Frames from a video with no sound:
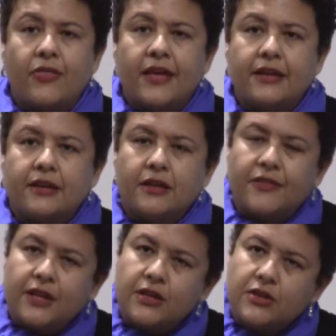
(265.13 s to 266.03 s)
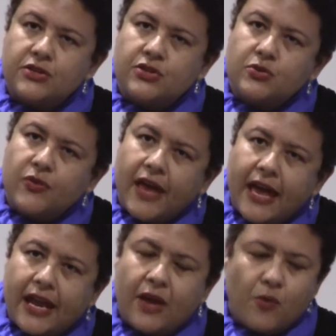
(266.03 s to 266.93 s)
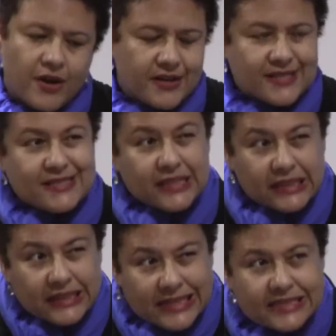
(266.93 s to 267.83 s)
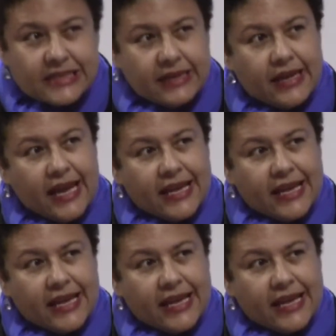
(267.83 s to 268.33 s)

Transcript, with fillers: than, than do that, I wanted us to listen